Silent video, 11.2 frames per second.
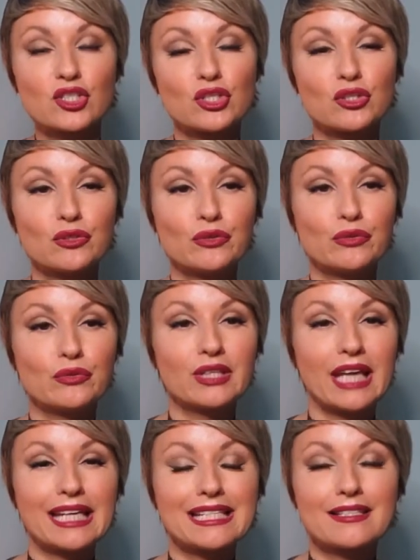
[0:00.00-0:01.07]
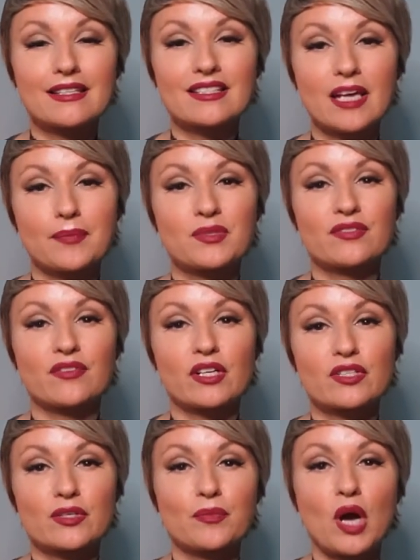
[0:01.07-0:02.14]
to get into the depths of our
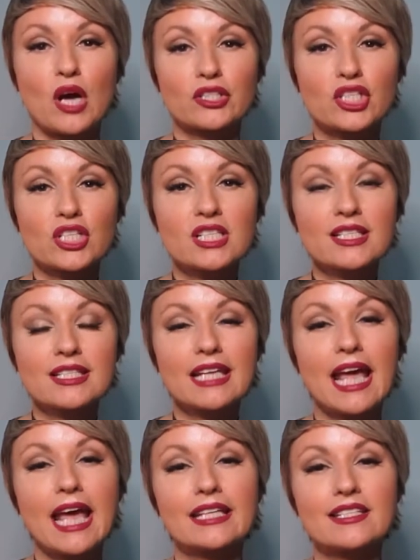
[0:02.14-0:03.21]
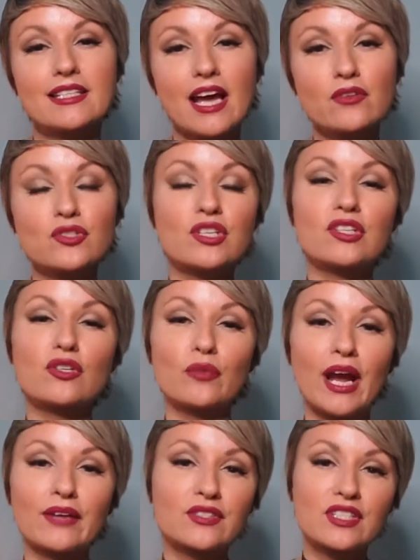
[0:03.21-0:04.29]
subconscious and down to the
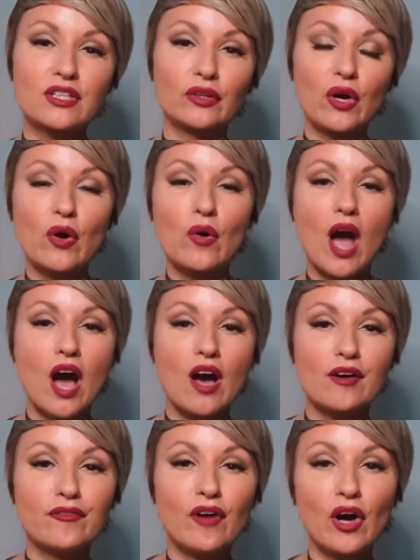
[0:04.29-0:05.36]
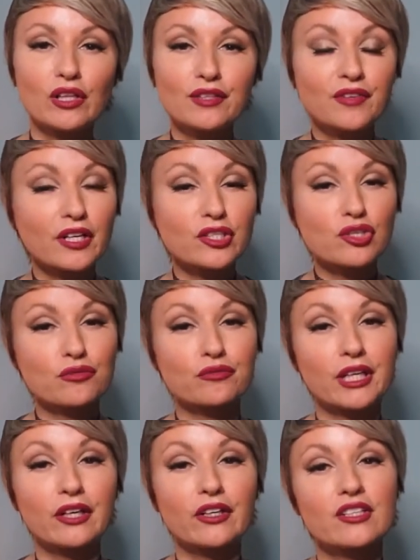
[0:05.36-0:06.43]
ground zero of all of our
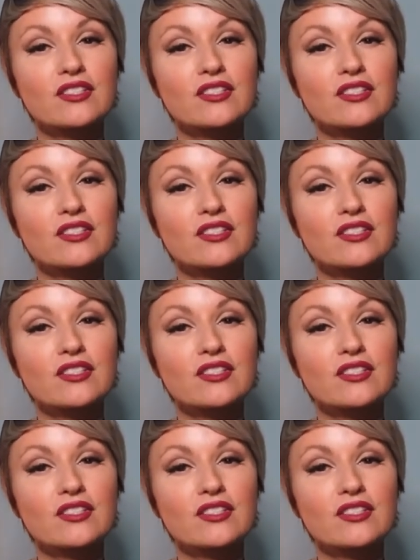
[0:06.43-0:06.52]
triggers,